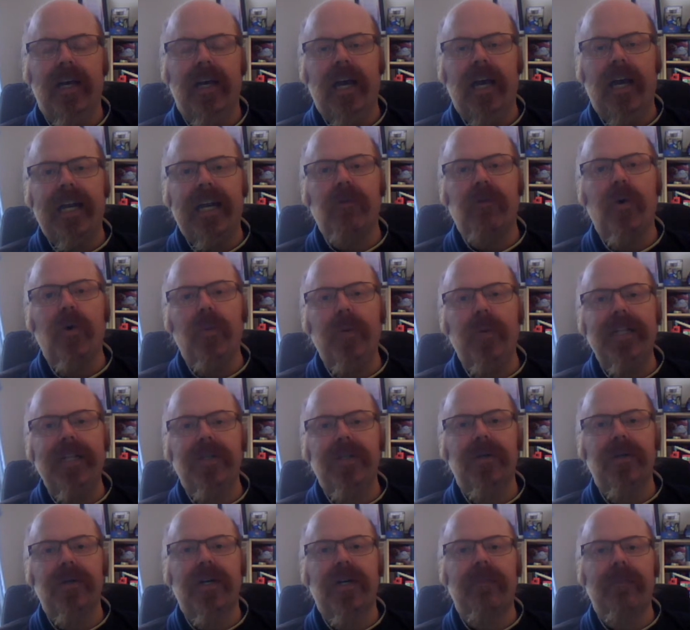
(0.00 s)
Now, when we
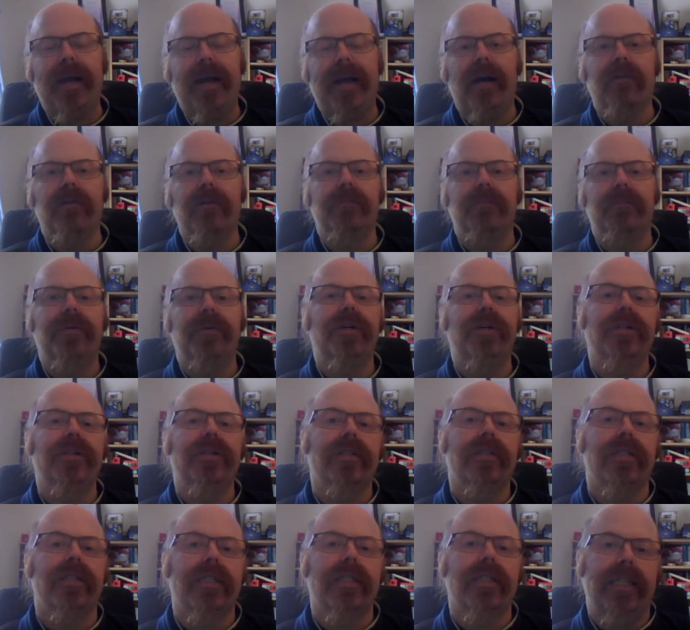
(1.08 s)
talk about
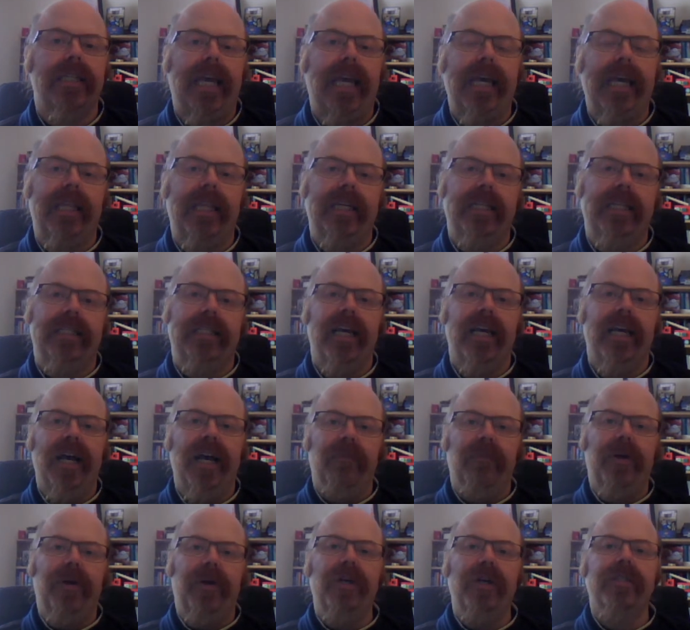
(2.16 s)
persons here, this
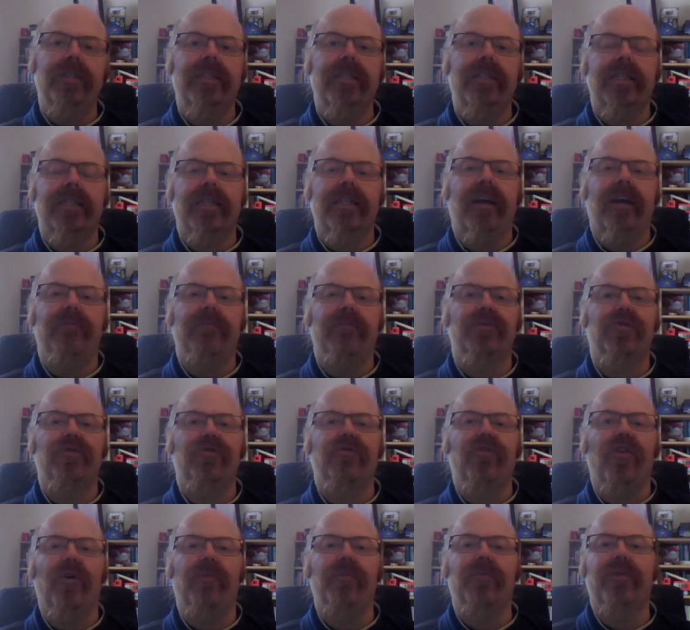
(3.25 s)
persons comes
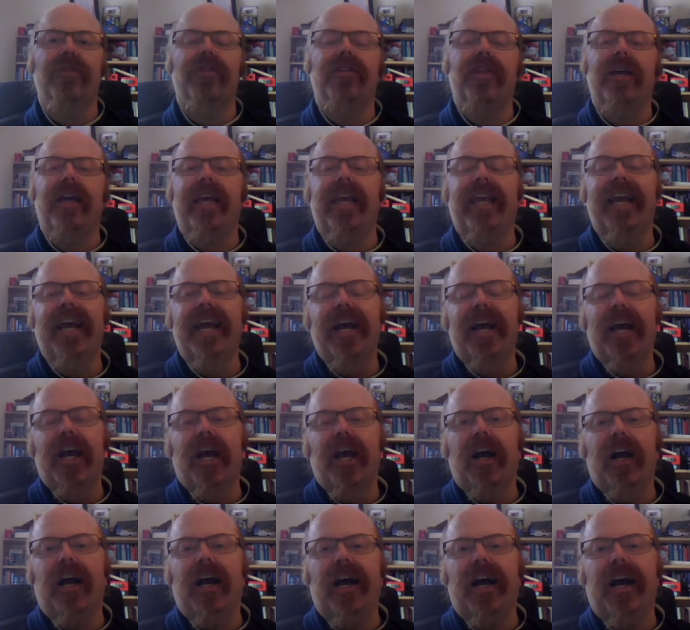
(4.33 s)
from the
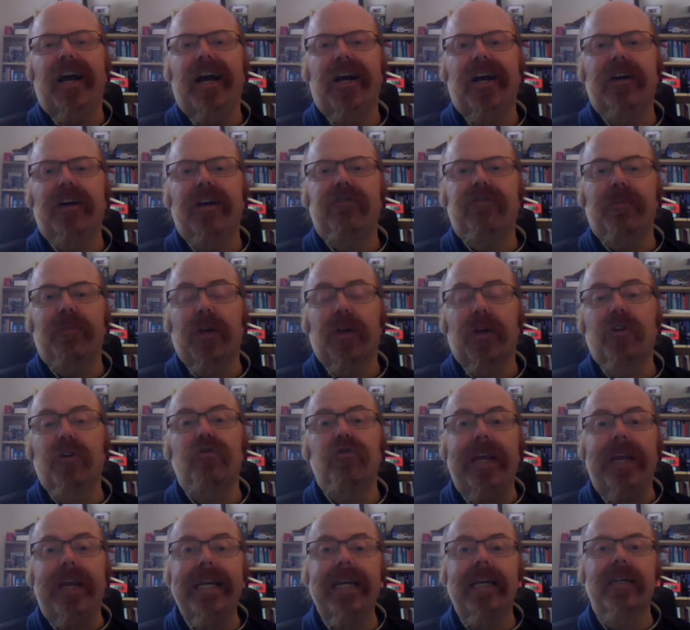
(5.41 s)

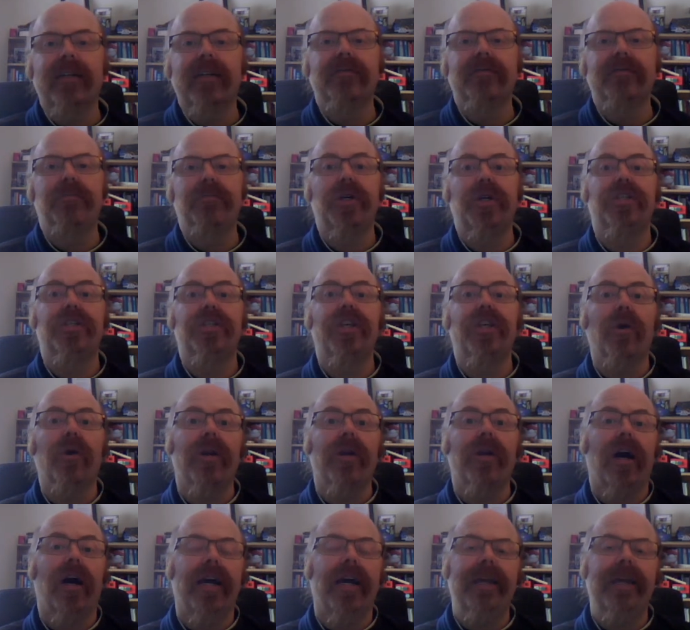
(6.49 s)
Greek
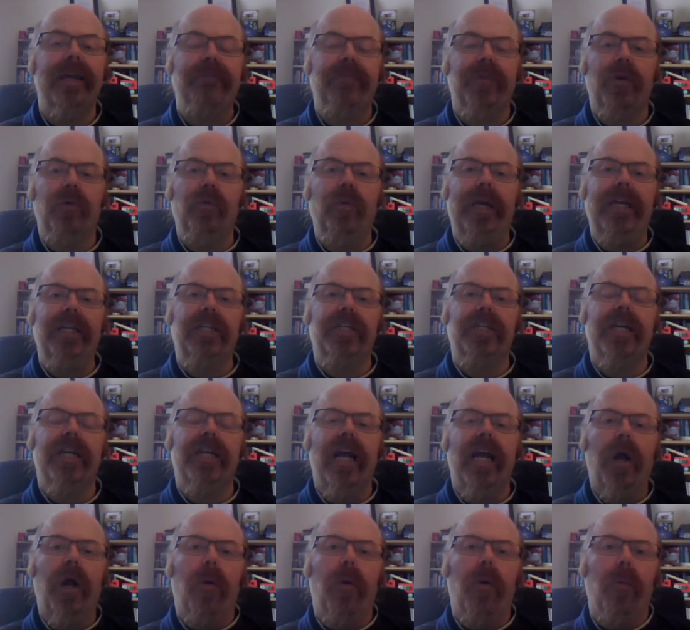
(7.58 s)
personae, which
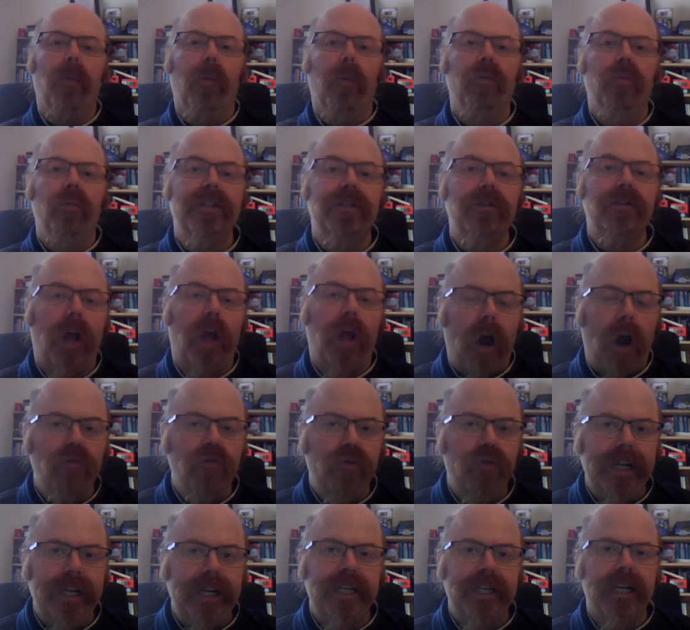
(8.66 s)
was
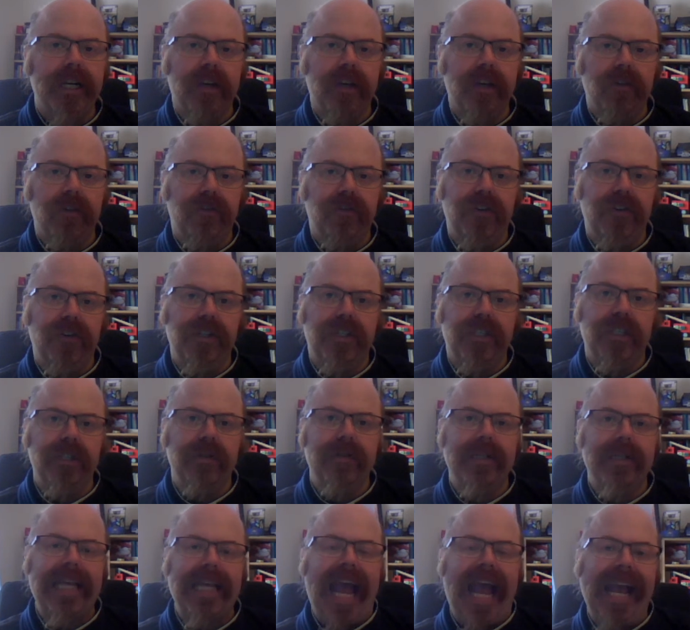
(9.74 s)
originally referred
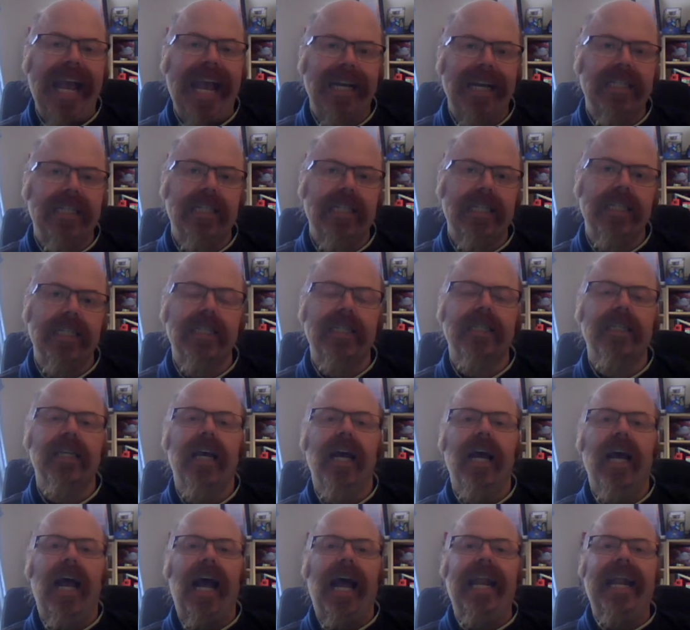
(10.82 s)
to as actors,
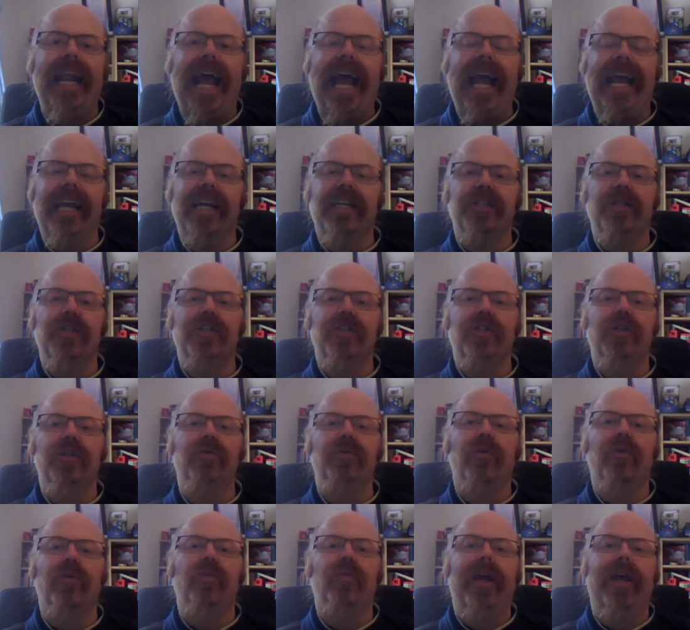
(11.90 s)
and actors who
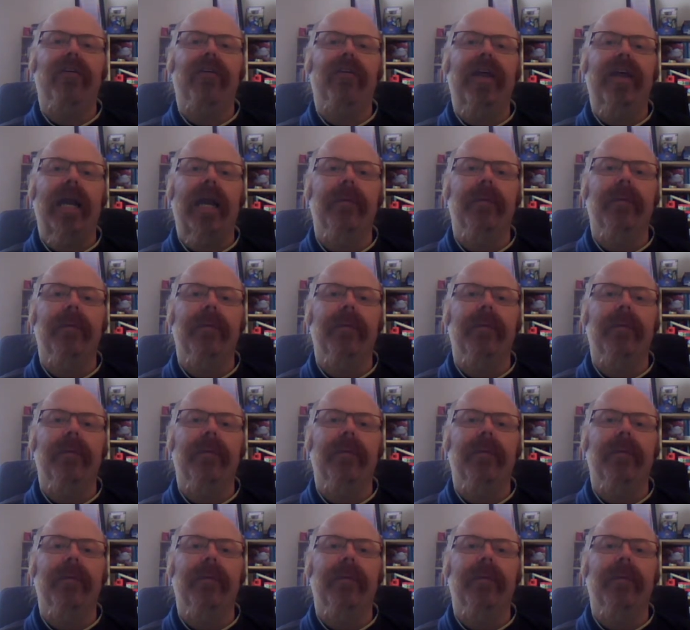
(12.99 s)
were wearing